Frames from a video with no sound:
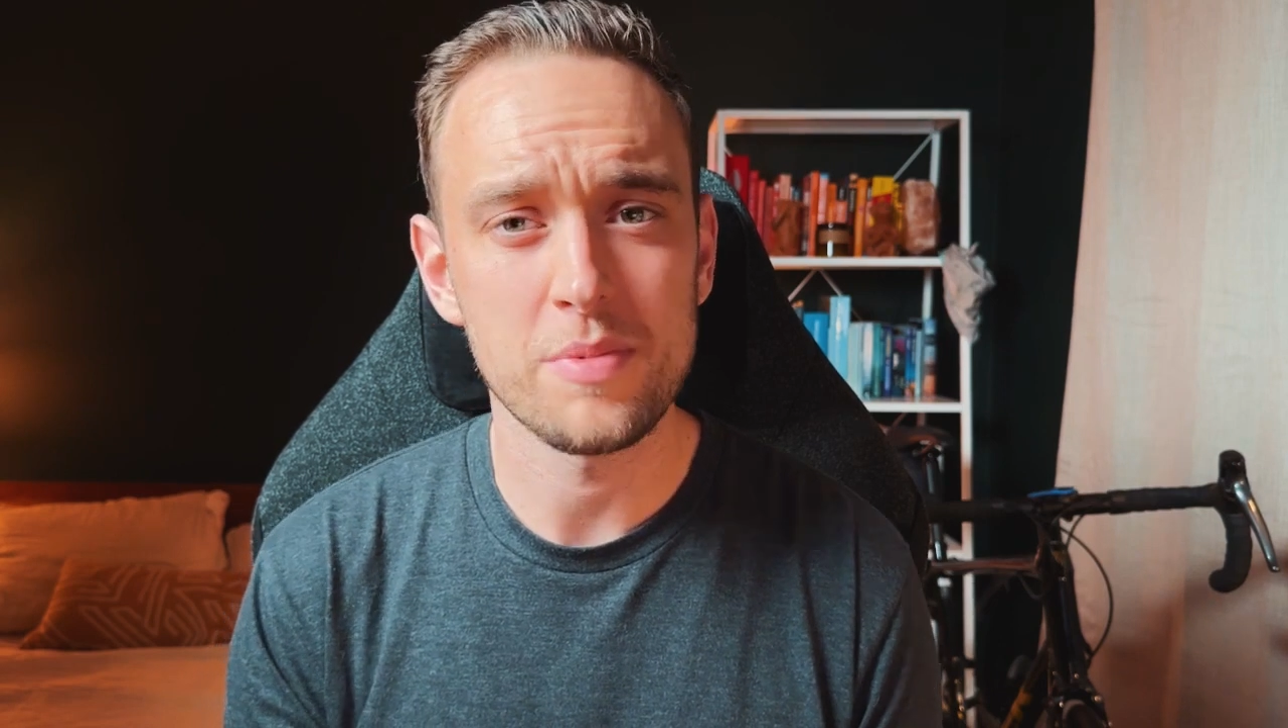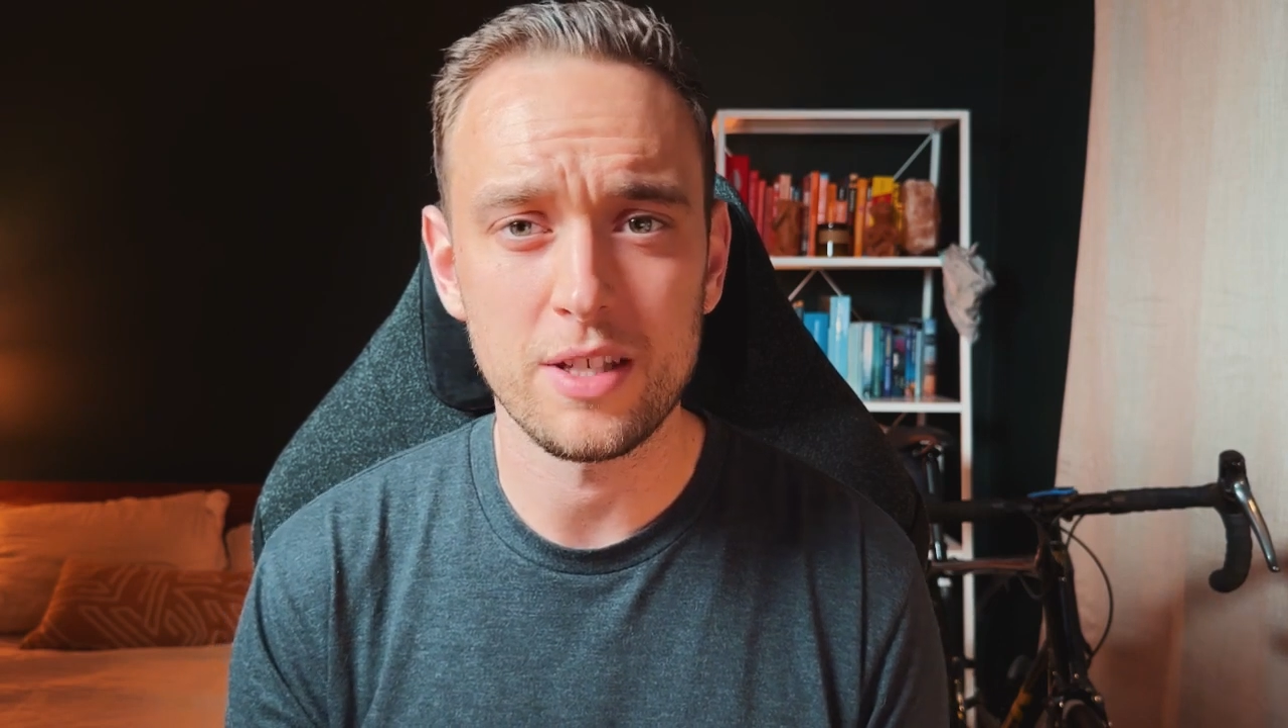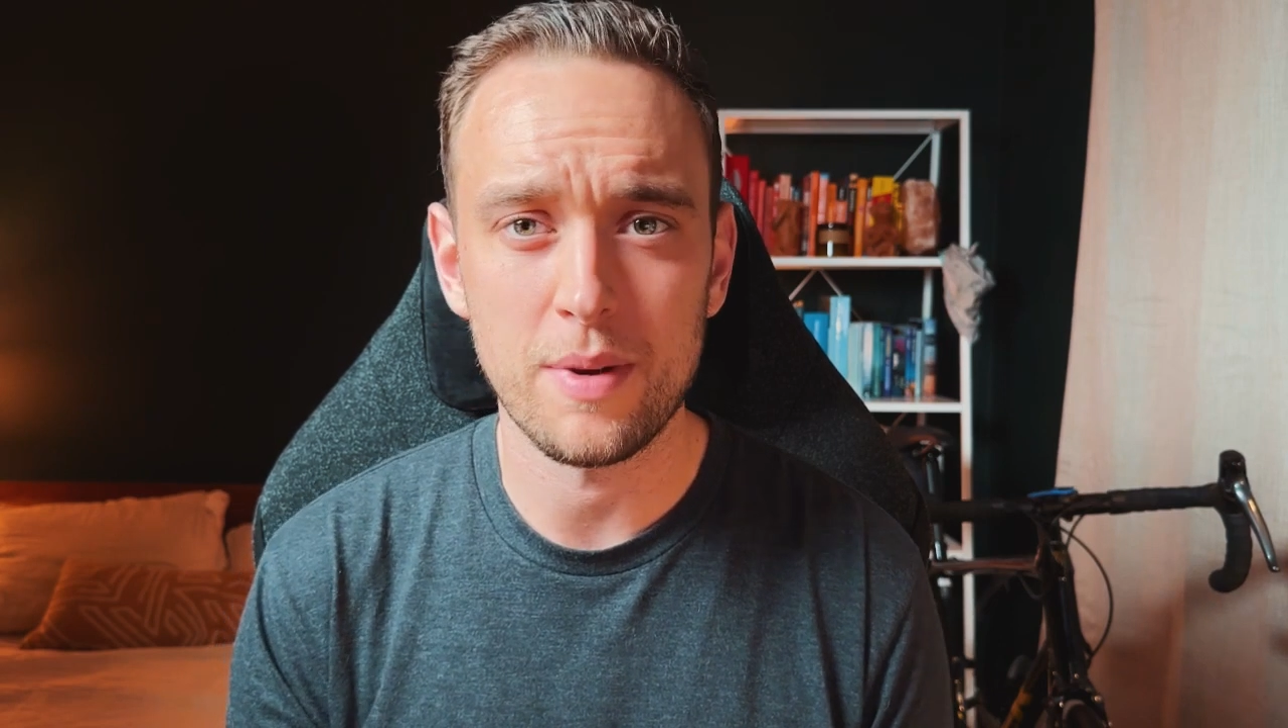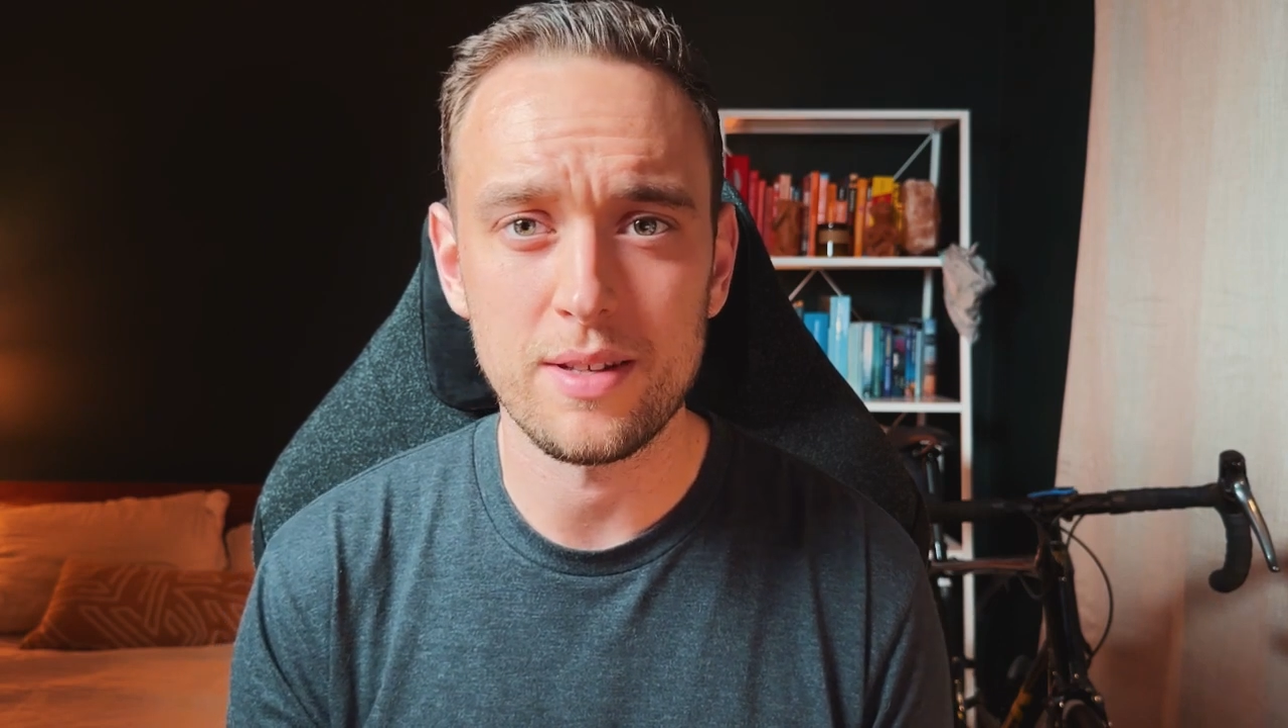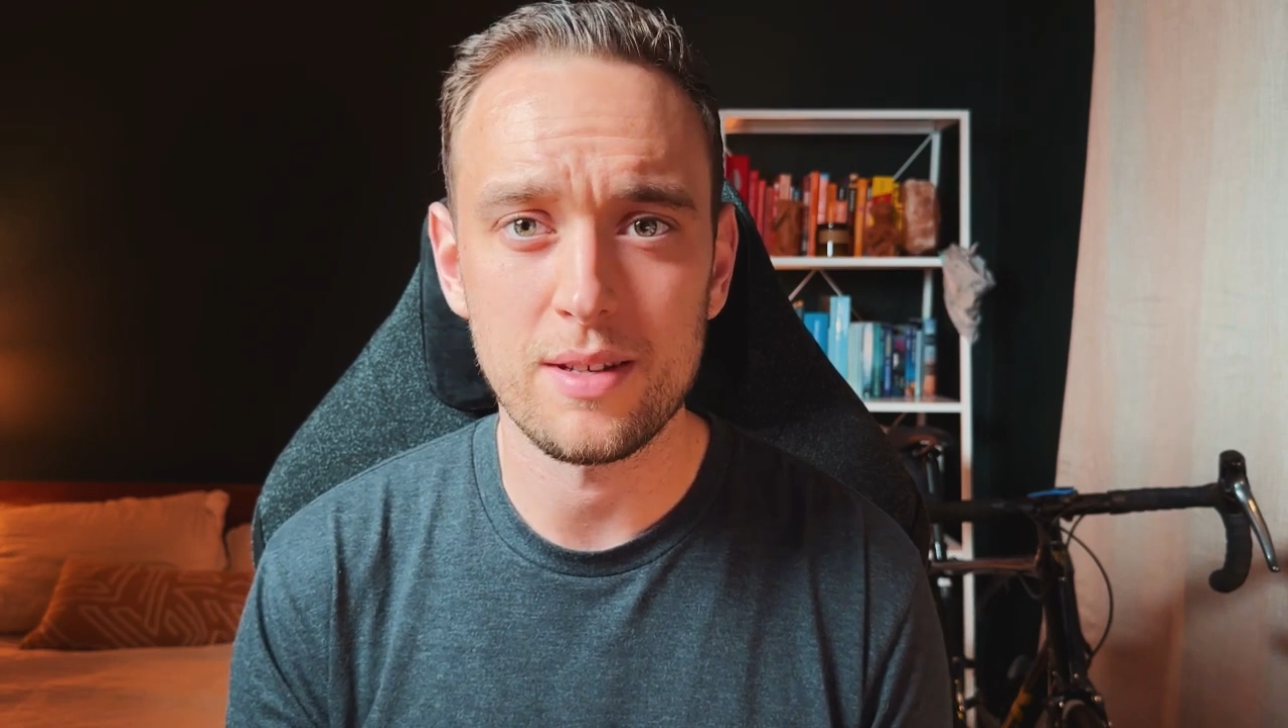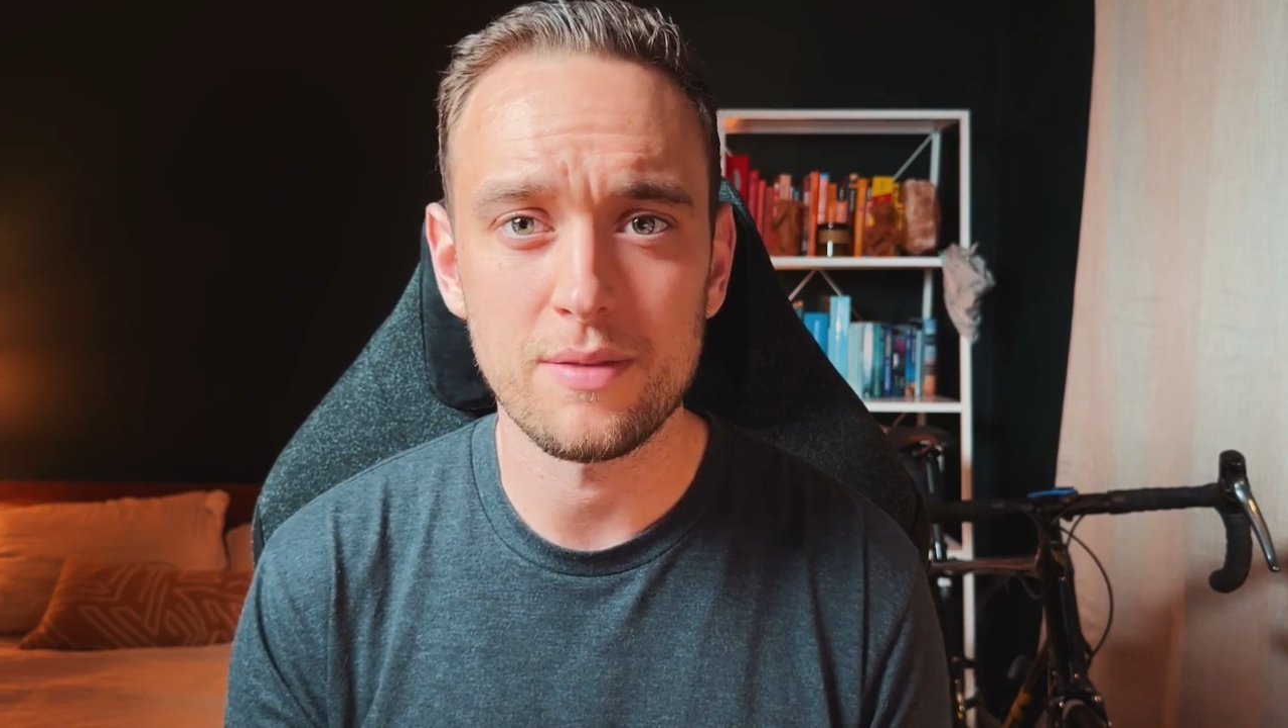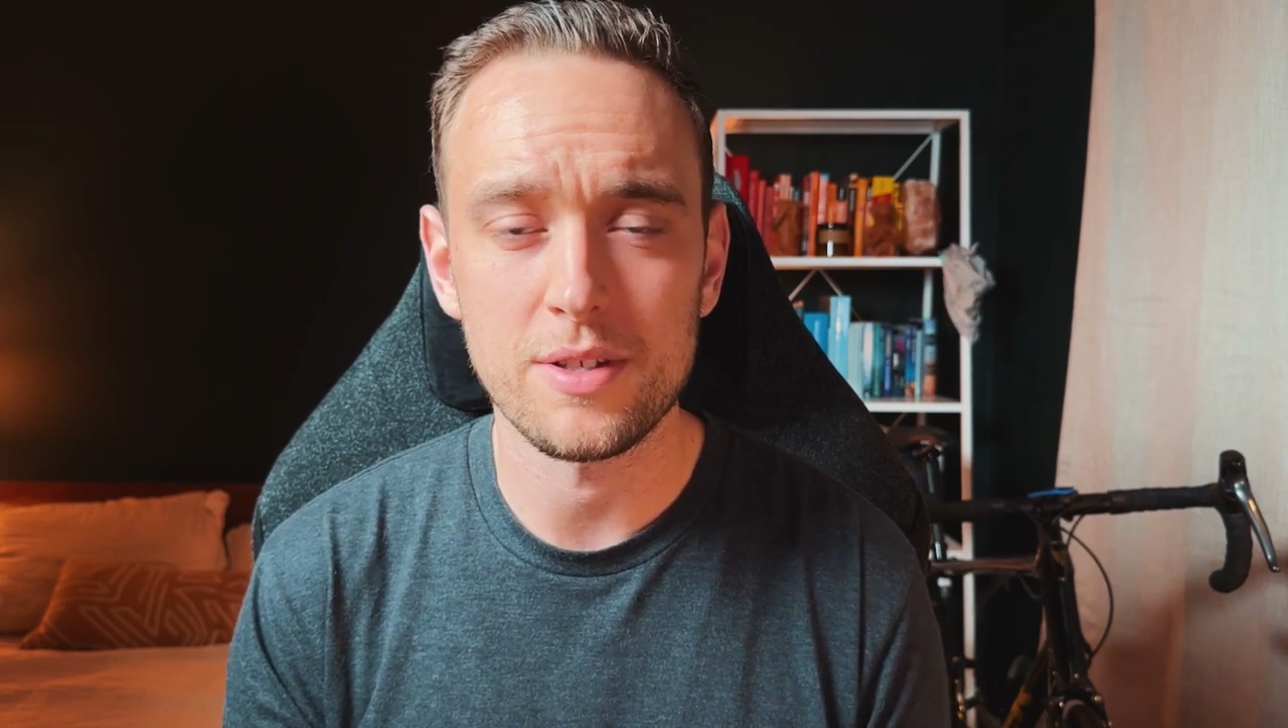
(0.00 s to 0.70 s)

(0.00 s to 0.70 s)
be expensive.